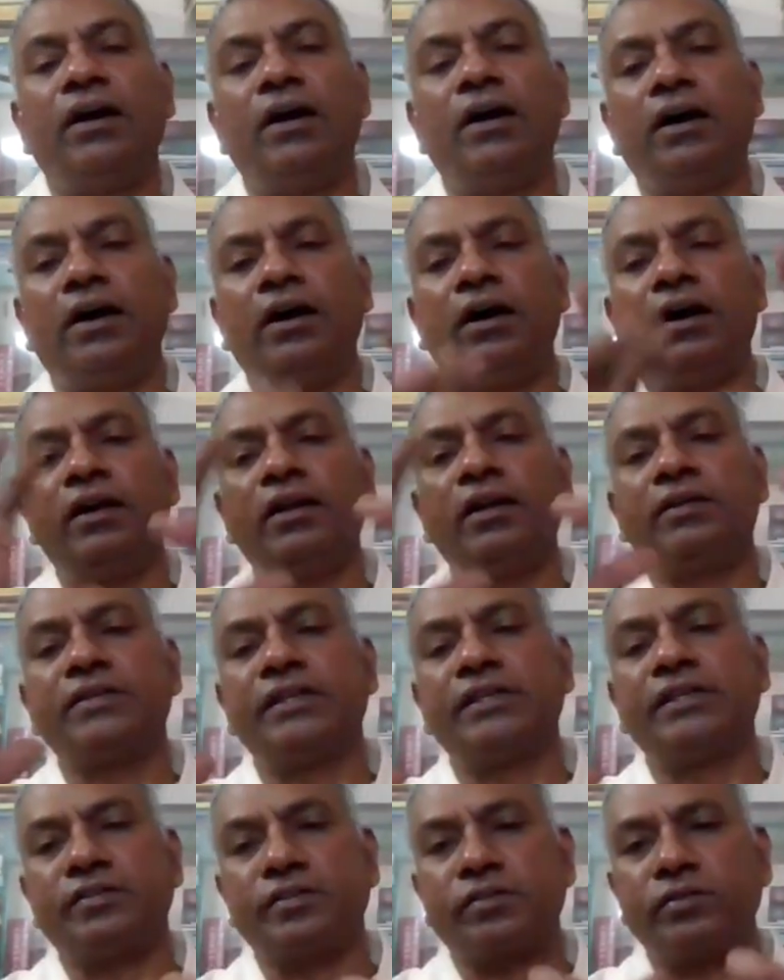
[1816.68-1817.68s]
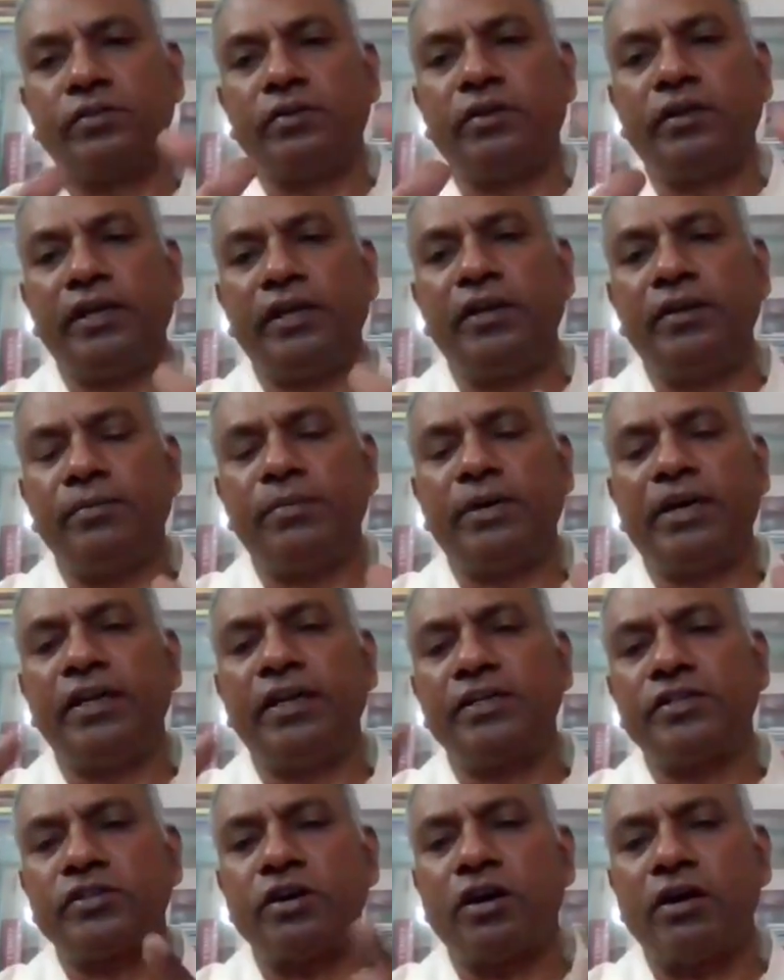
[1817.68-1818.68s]
All such. So in
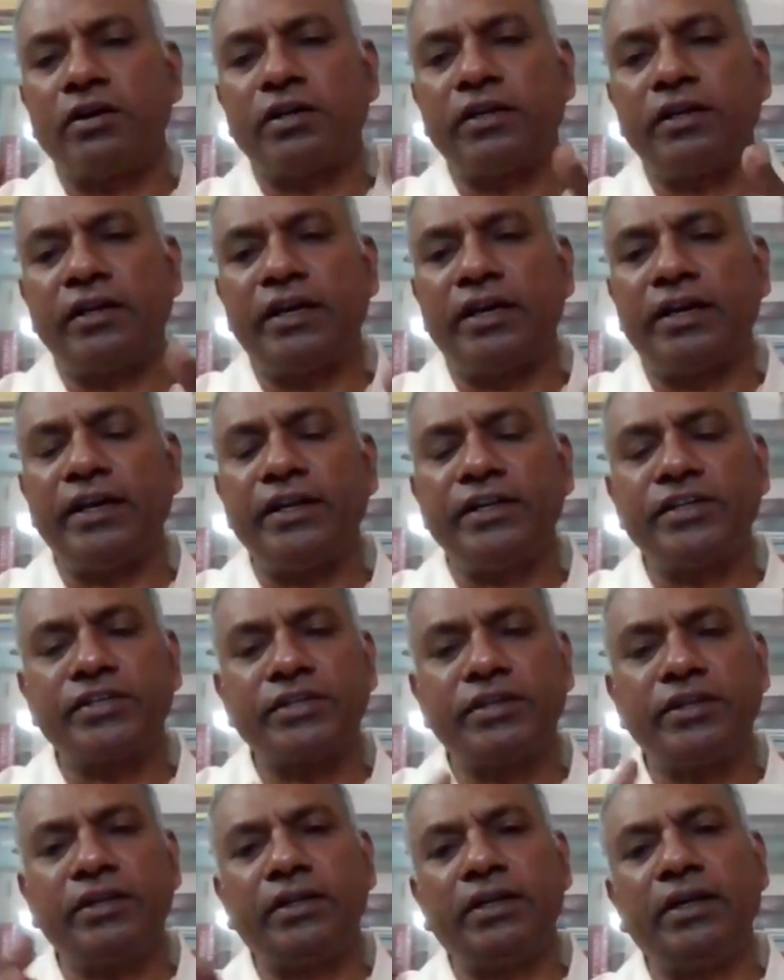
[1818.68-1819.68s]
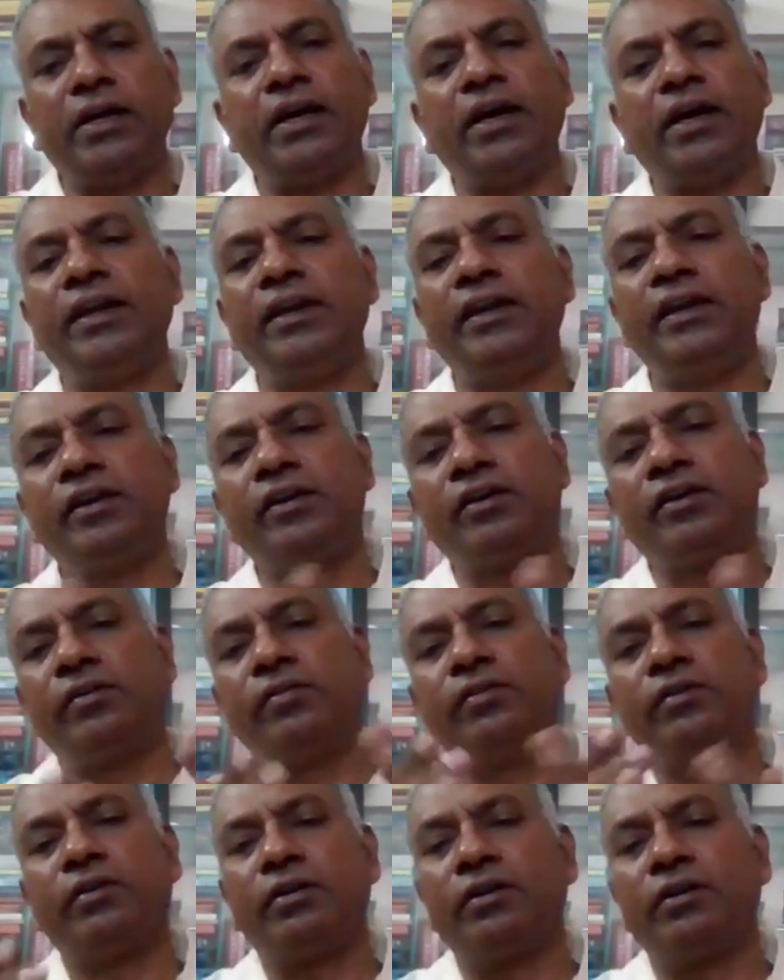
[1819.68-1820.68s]
my short narration, I
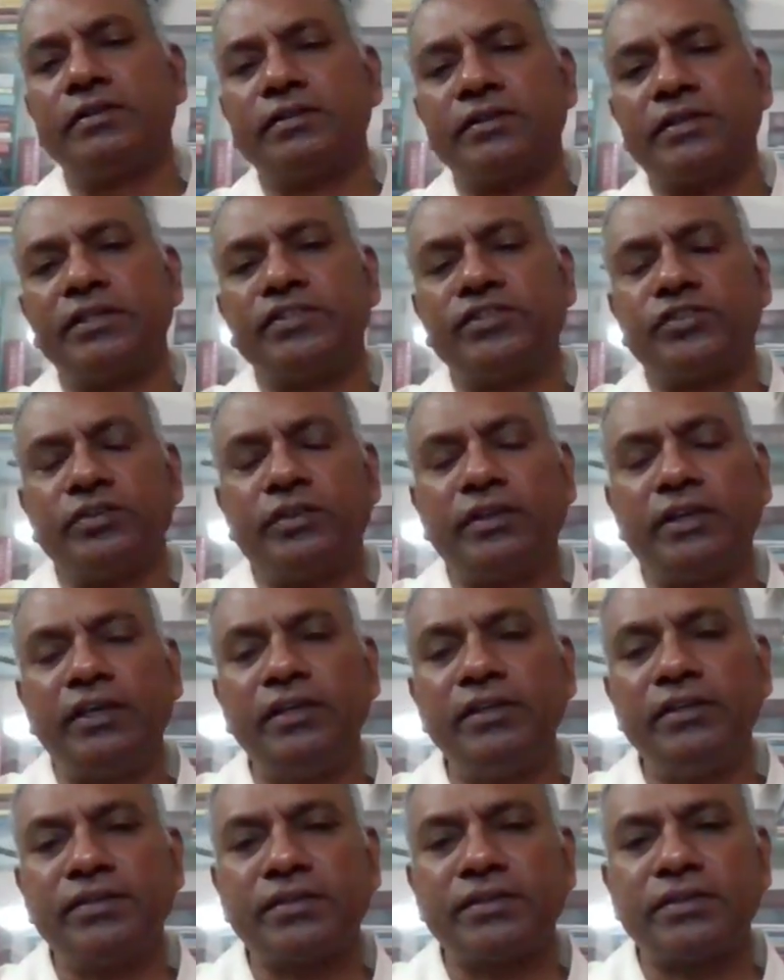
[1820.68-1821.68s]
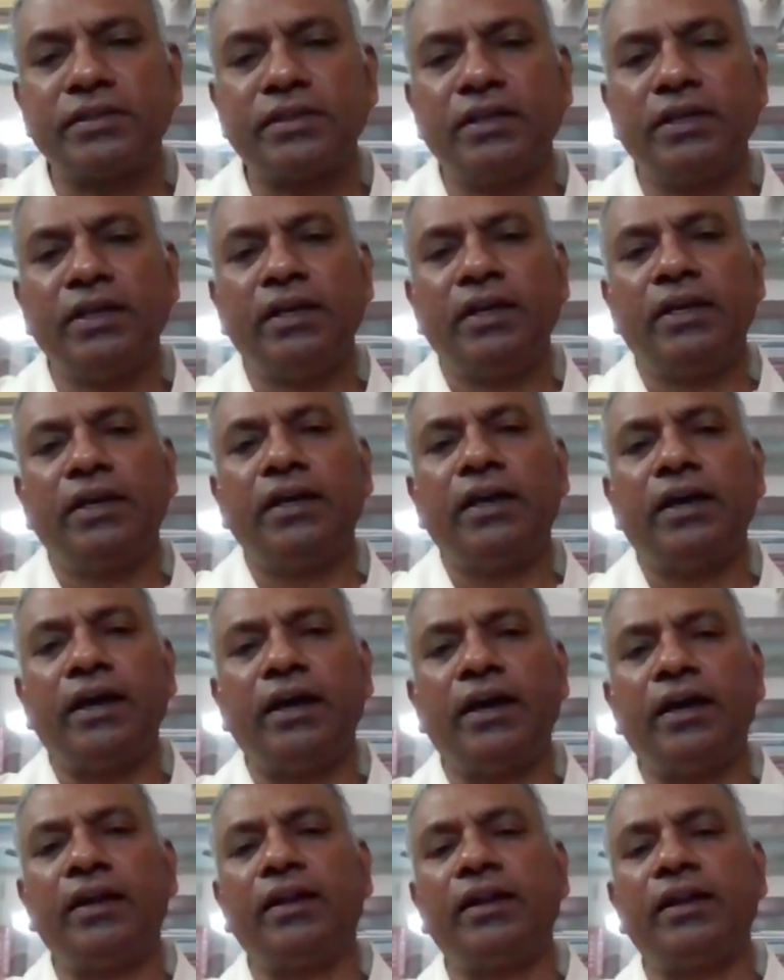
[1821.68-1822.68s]
include all such things.
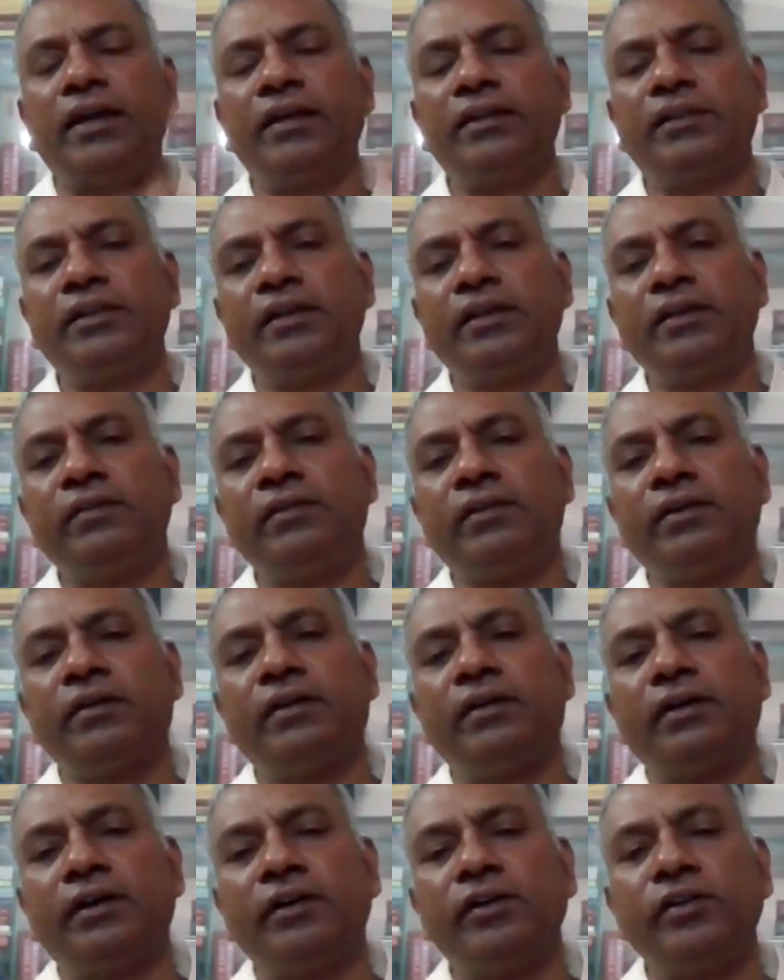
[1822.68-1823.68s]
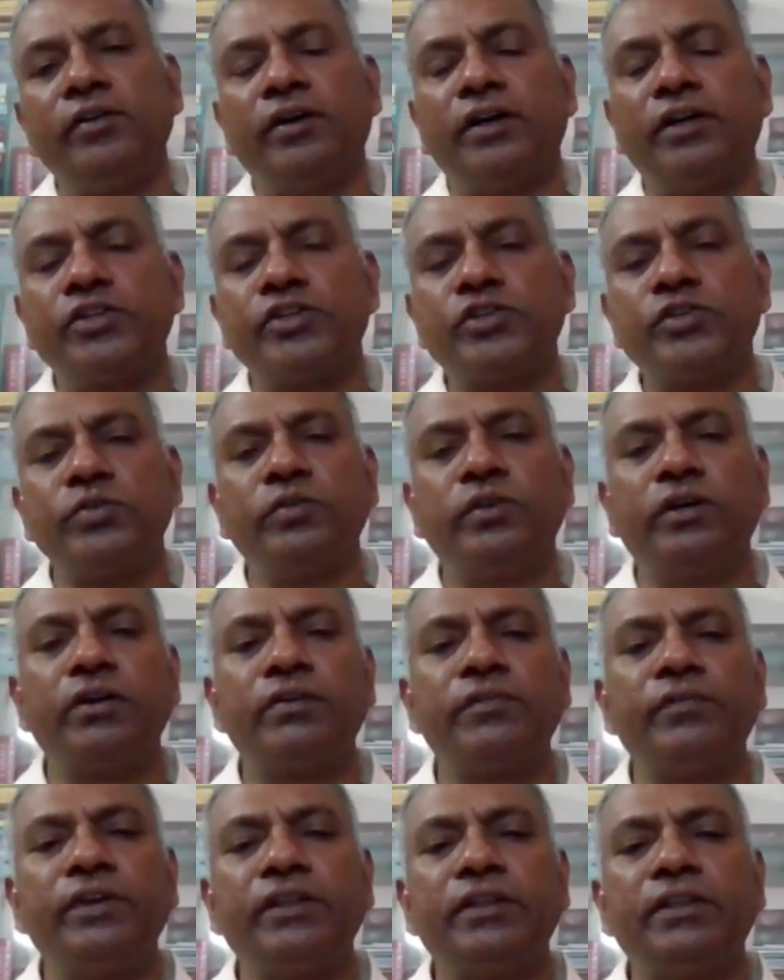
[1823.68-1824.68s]
And I think you are
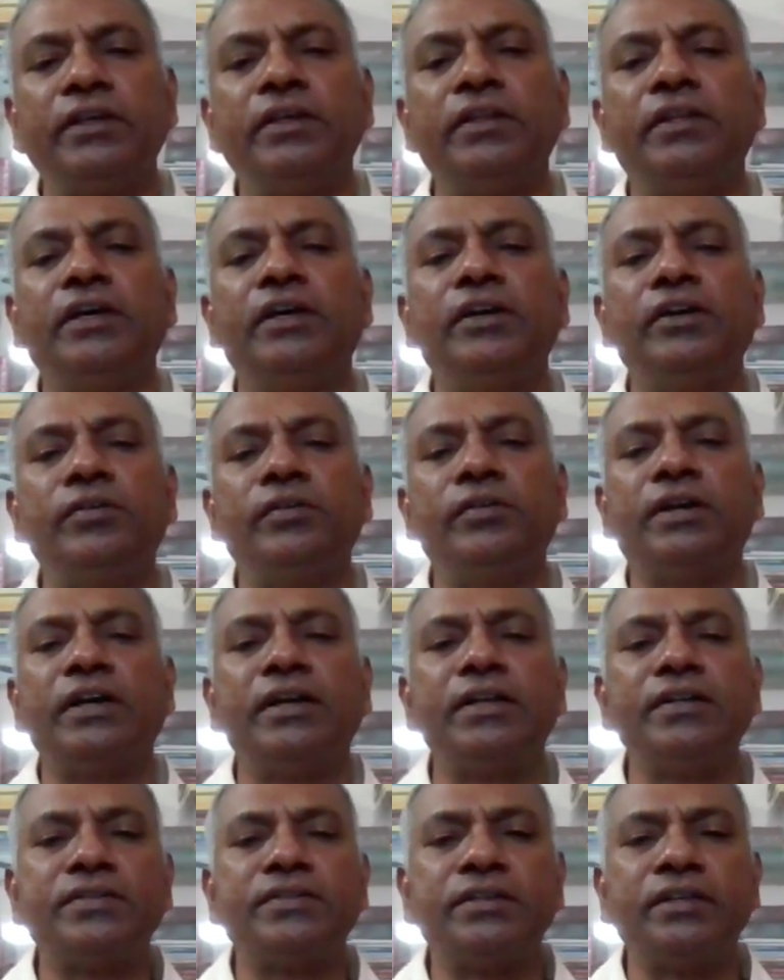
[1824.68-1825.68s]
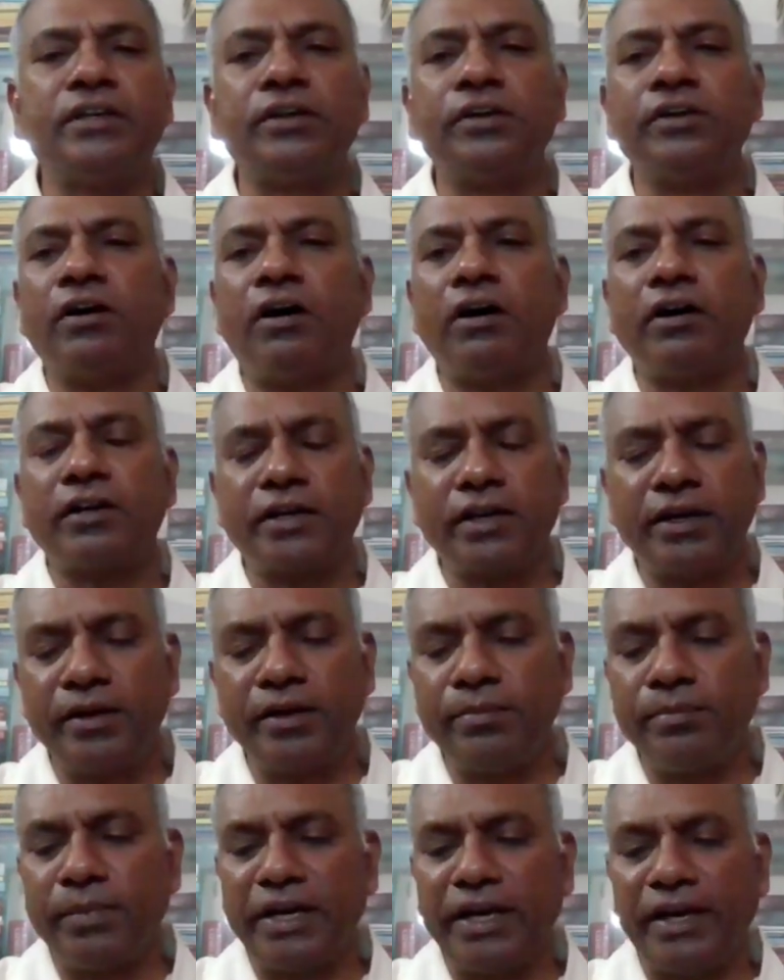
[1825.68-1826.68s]
sure with the Eucharistic
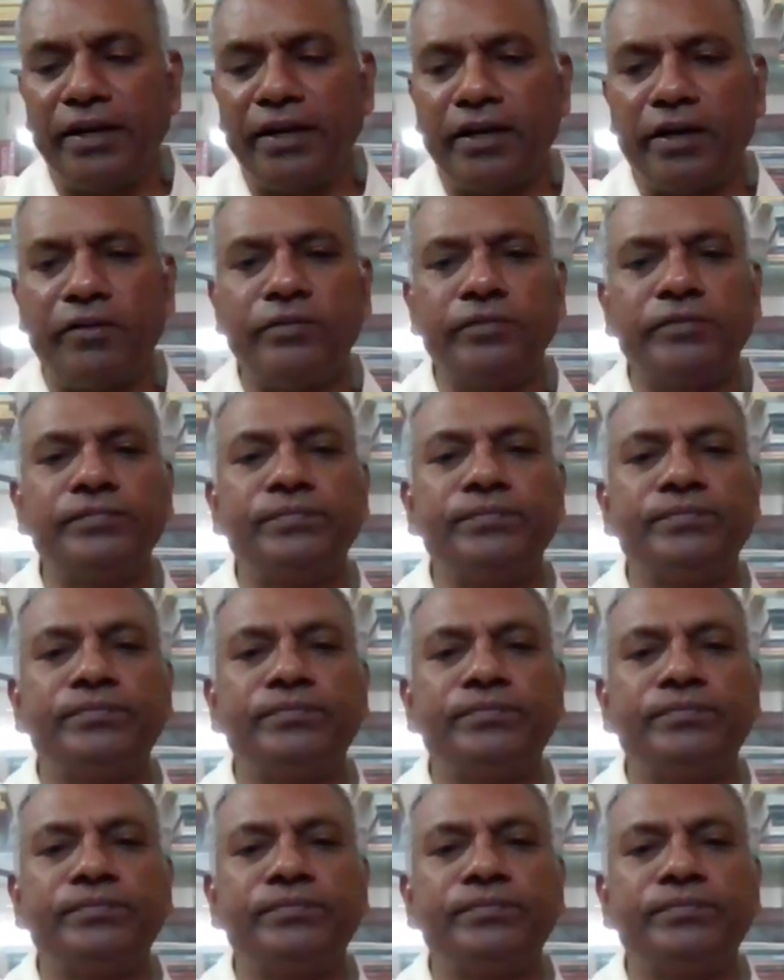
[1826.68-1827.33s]
doctrine by now.